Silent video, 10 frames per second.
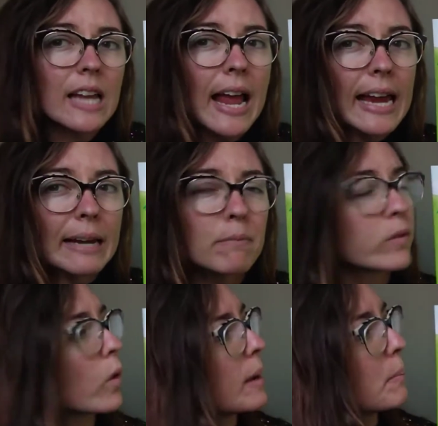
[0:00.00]
name
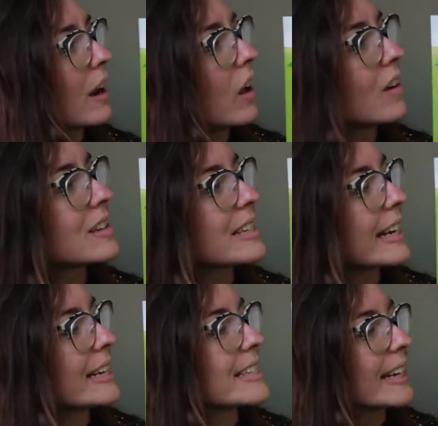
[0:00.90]
for a
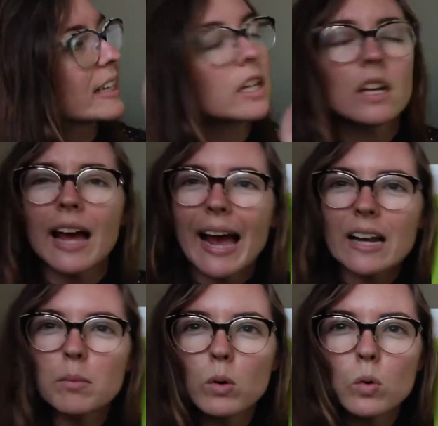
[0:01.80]
plant-eating
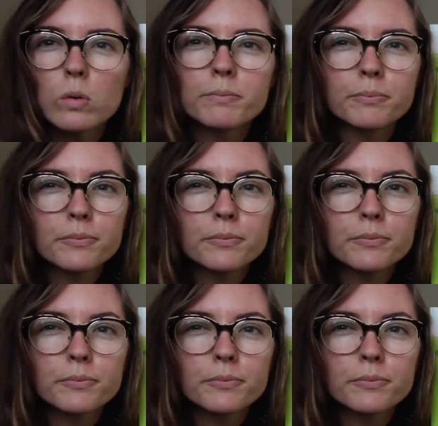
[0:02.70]
animal?